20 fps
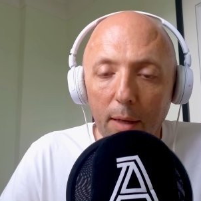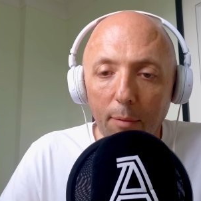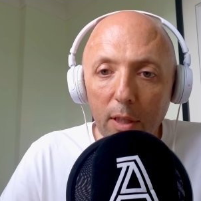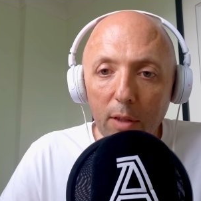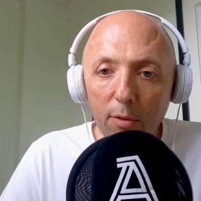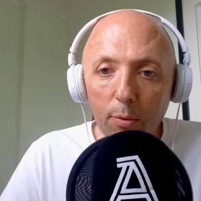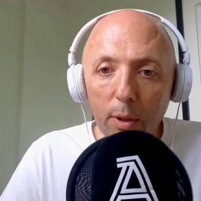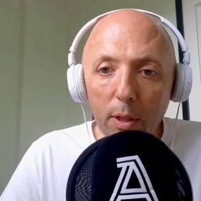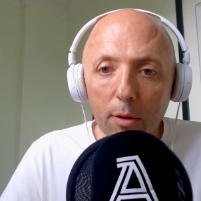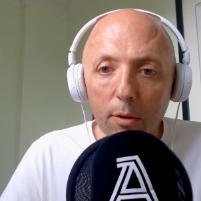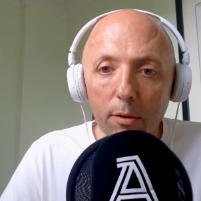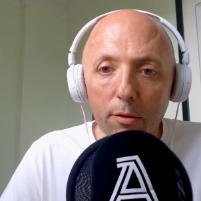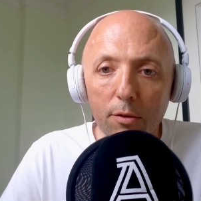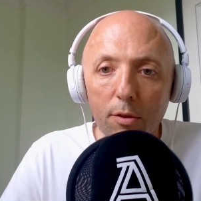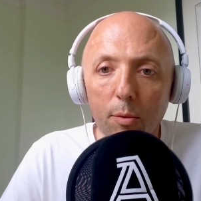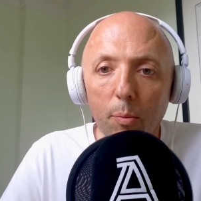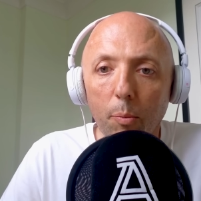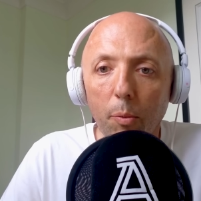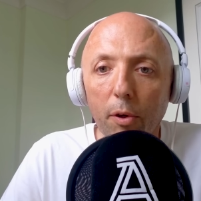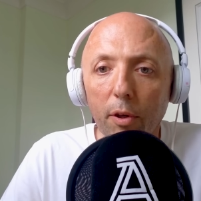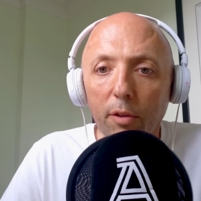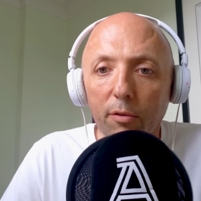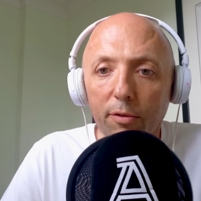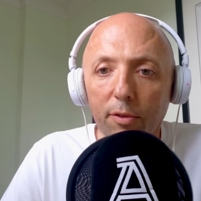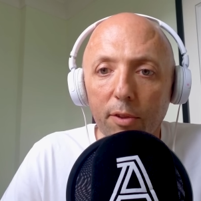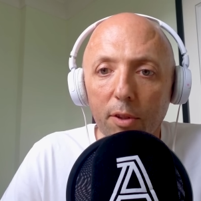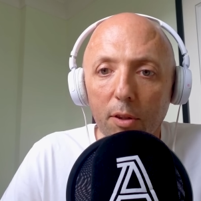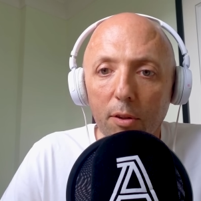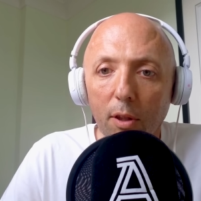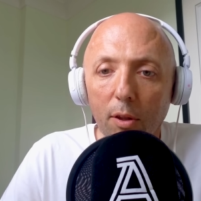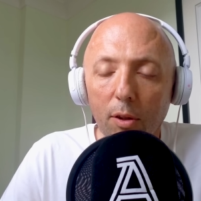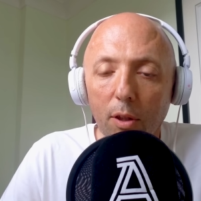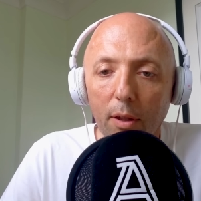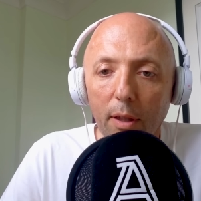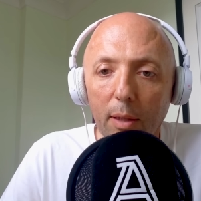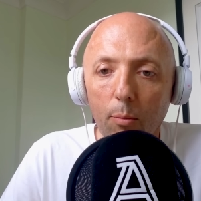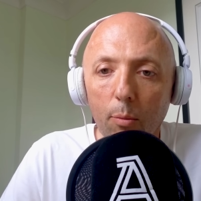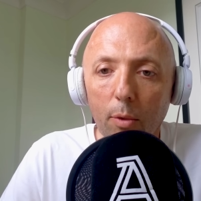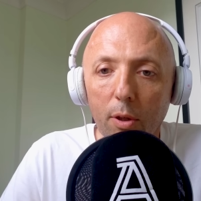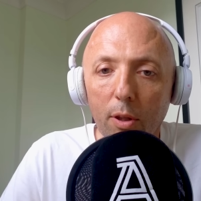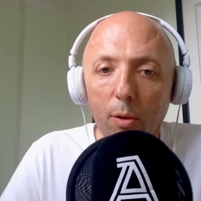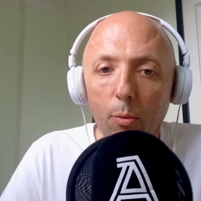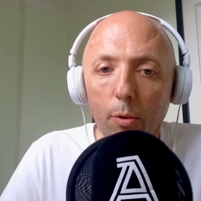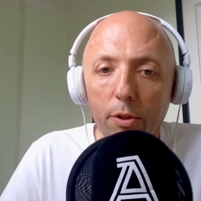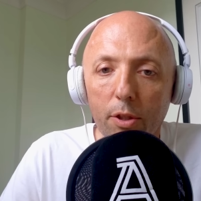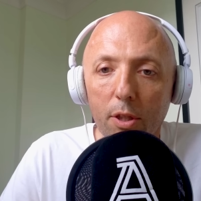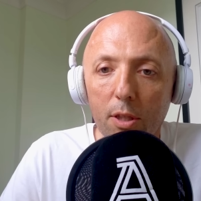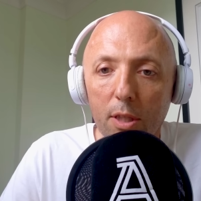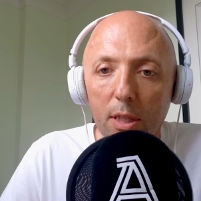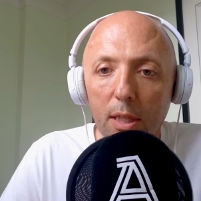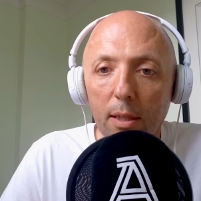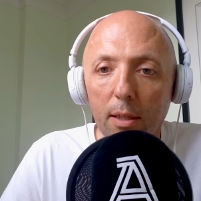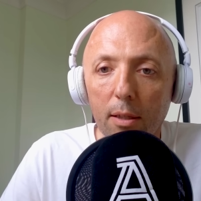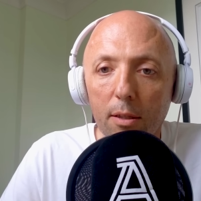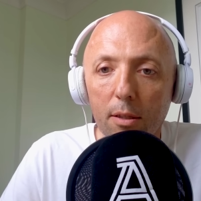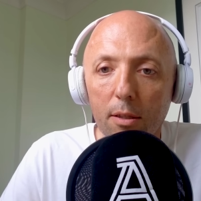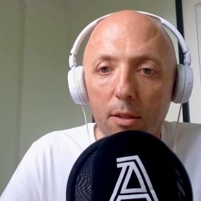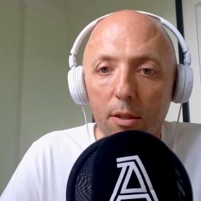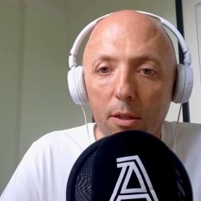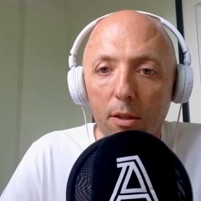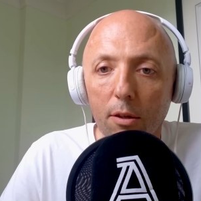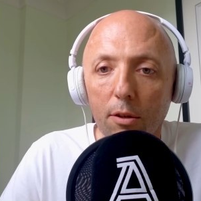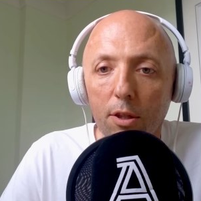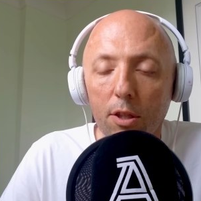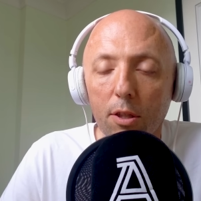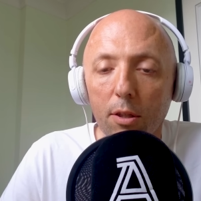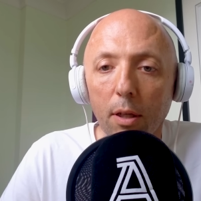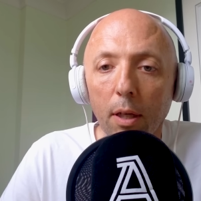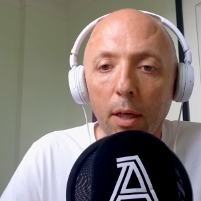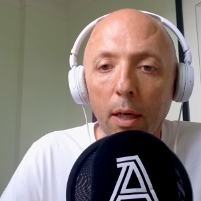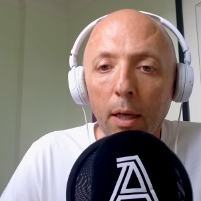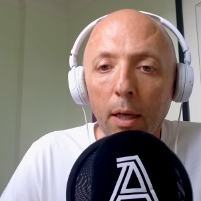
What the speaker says: If we got to a point further down the line where there was a serious discussion